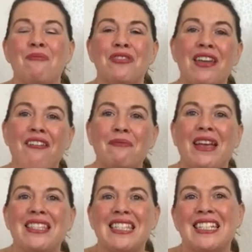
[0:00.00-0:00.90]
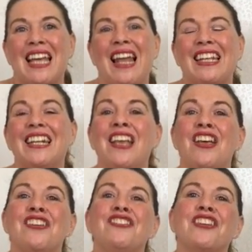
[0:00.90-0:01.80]
their amazing talent,
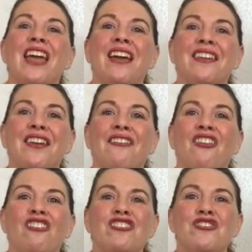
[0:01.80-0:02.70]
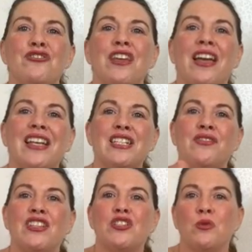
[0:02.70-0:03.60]
you can go on to their
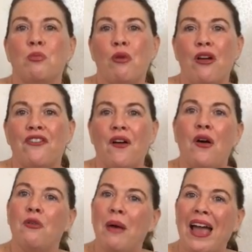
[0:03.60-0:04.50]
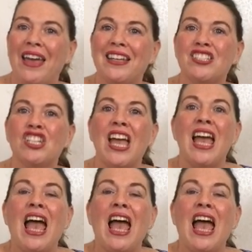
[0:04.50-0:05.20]
individual profile page